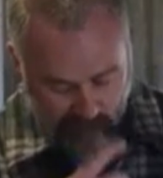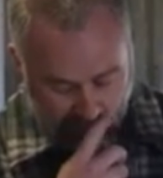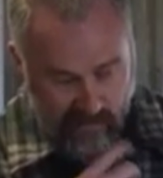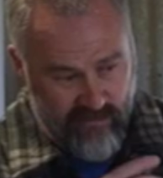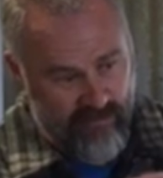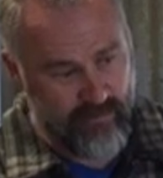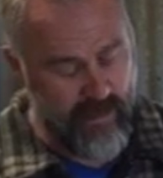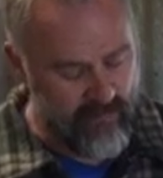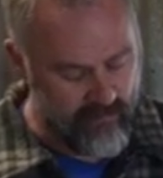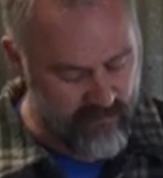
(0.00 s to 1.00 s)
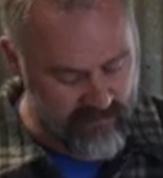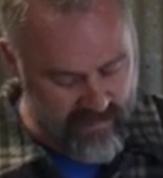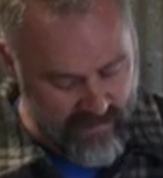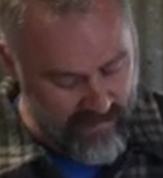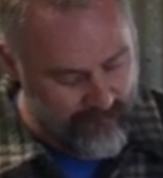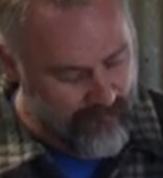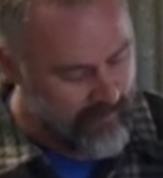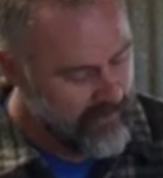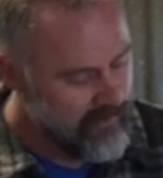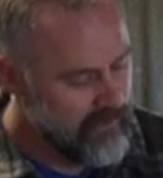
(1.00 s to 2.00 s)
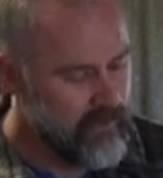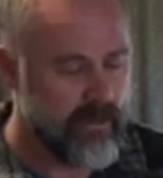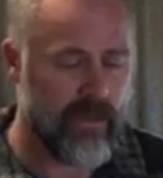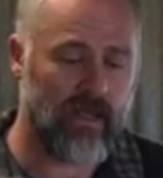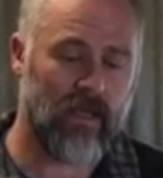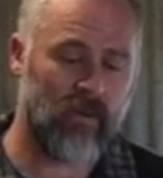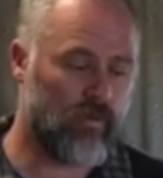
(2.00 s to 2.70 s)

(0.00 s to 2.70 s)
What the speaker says: I'm going to do the parallels later.